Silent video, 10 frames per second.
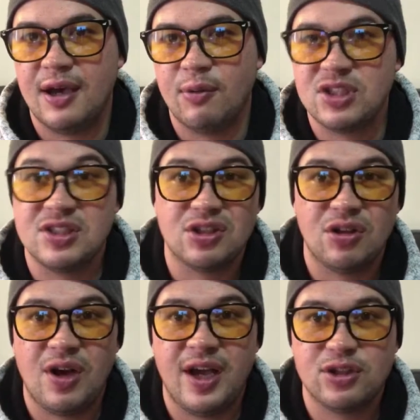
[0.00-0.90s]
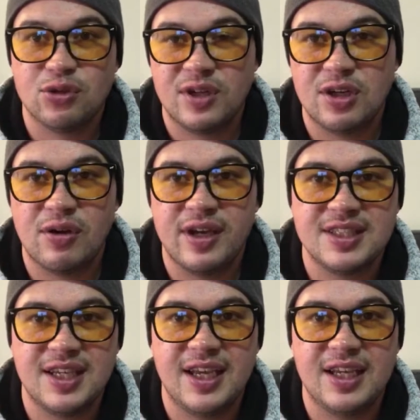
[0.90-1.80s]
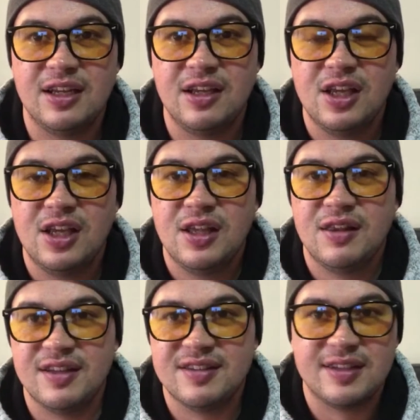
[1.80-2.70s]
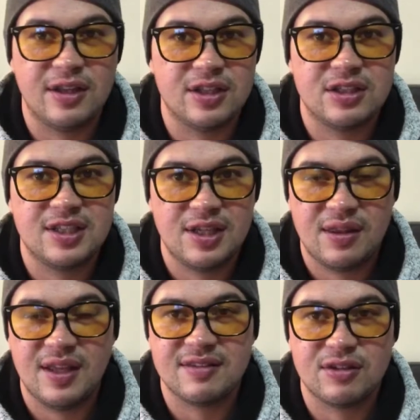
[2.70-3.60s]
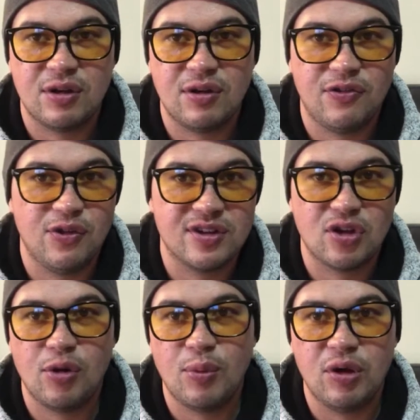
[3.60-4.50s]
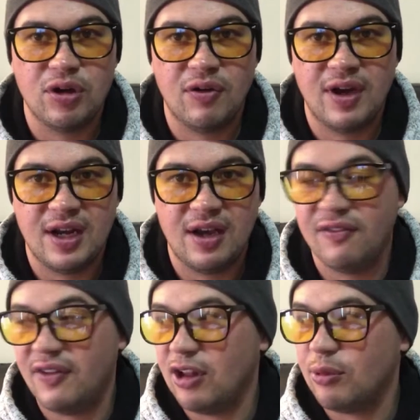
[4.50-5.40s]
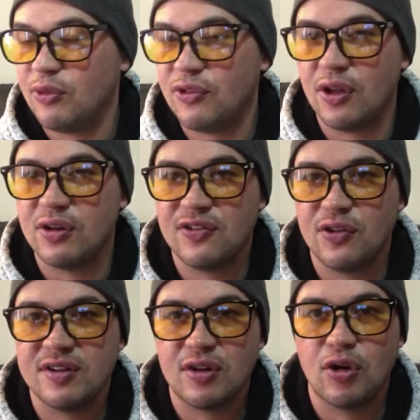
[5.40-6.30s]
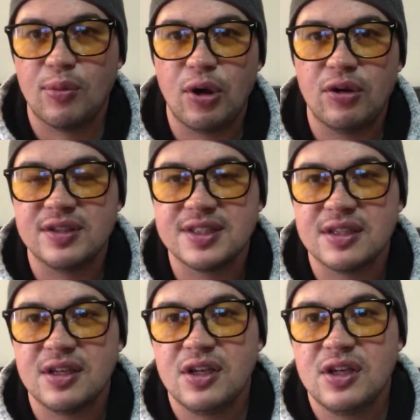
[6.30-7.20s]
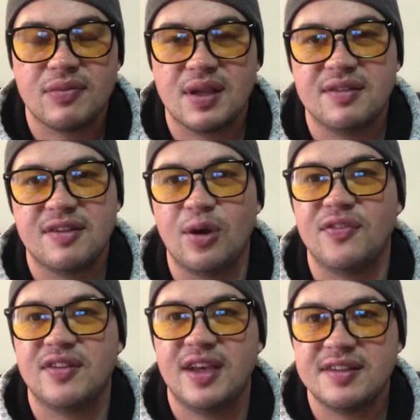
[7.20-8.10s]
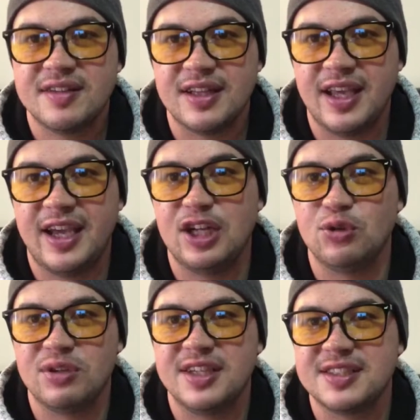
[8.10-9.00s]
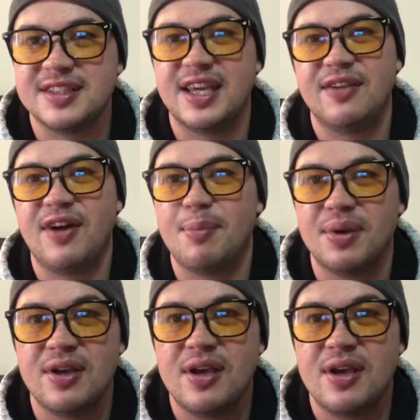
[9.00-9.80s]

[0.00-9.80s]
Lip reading: which is July 2019, there's still a $10,000 first homeowner grant available for those first homeowners. So if it's house and land and you'll need to save up